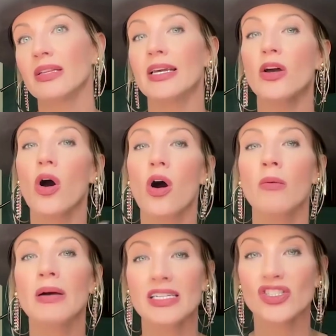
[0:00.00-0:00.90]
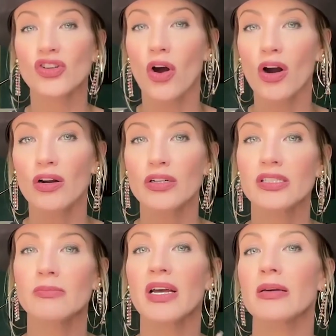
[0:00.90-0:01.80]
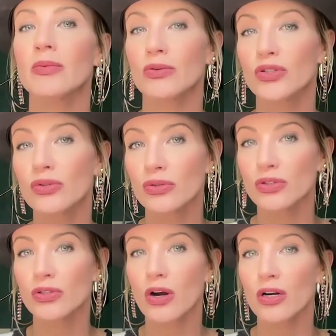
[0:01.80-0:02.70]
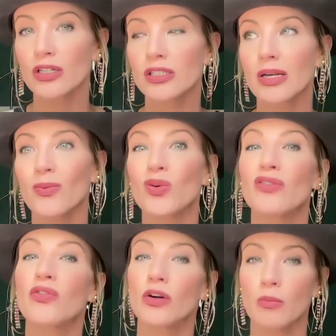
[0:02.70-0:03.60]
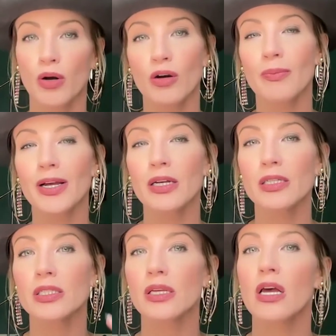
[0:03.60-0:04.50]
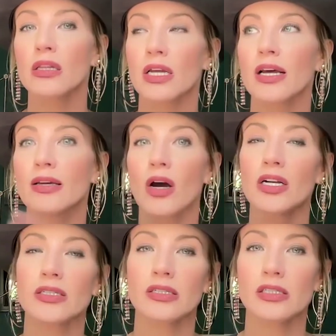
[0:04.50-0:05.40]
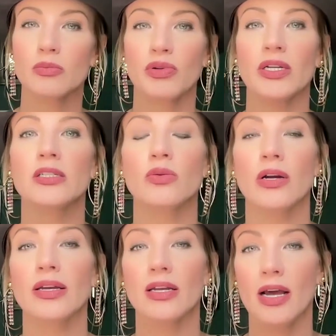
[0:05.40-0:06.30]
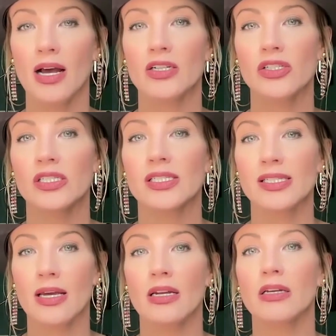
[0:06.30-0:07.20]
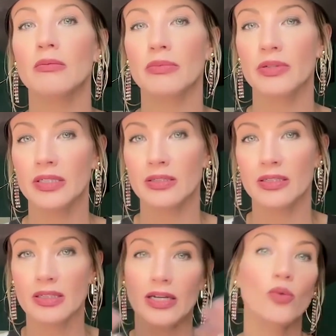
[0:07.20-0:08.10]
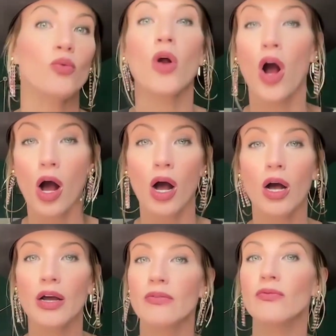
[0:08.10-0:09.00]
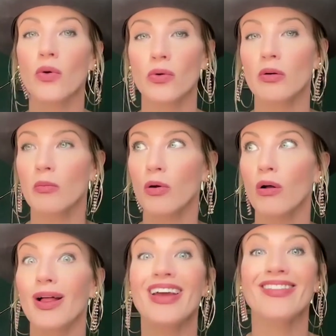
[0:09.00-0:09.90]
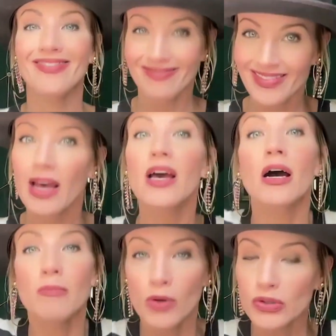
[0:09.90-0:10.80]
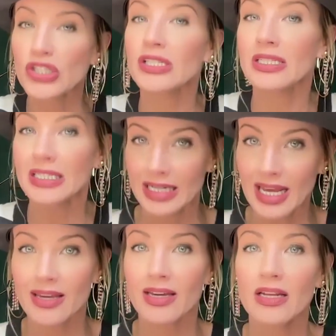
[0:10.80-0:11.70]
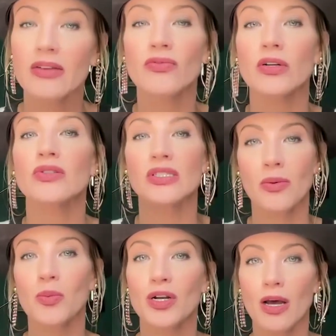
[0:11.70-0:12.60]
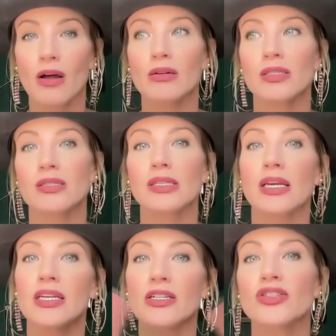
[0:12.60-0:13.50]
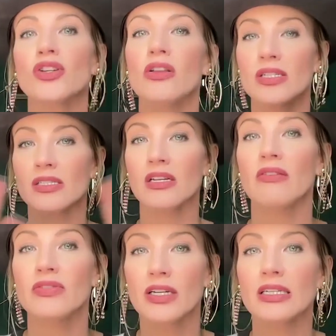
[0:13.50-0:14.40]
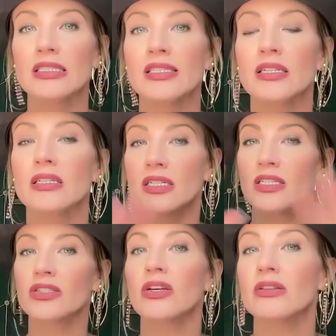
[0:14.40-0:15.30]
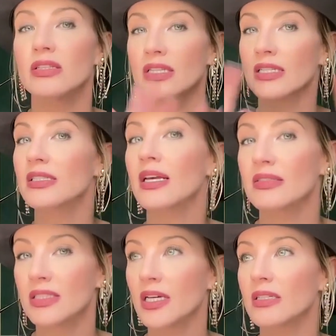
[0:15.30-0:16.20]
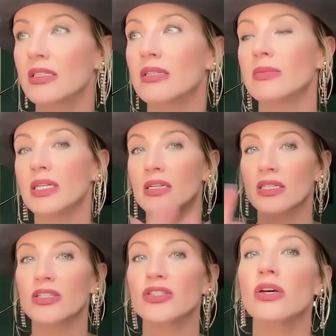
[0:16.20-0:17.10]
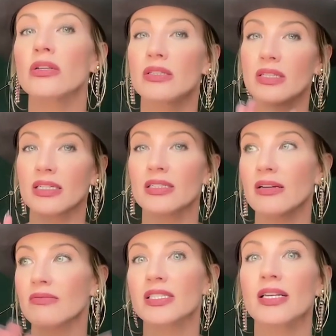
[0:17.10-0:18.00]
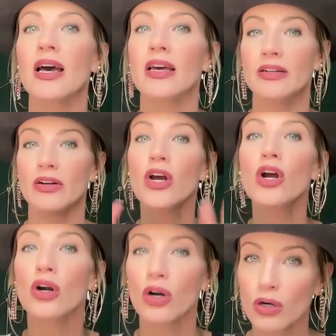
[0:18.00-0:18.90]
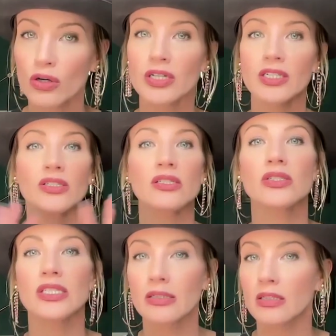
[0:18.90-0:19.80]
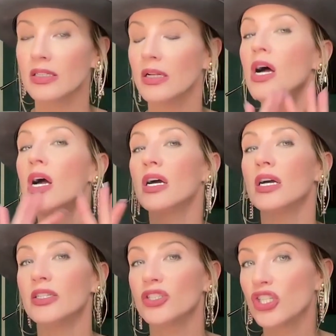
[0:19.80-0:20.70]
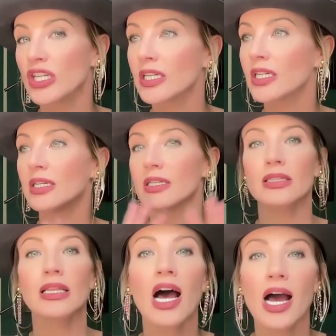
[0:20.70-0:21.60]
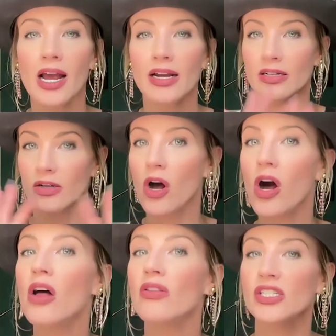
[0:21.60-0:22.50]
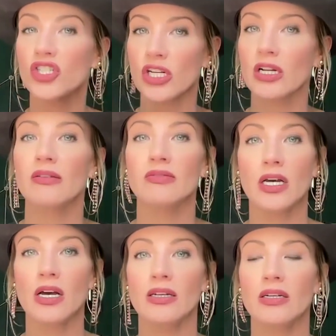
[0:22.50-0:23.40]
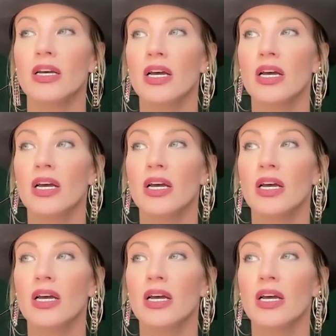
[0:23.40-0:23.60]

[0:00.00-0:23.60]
like all my scars and my emotional scars were for a purpose, that I got to this place where I can actually stand completely like raw and vulnerable and emotionally naked in front of someone else and say, here's all this stuff that I did, and here's all the things that's done to me, and here's all the things I've said and hurt and steal and cheated and lied and all this shit I've done.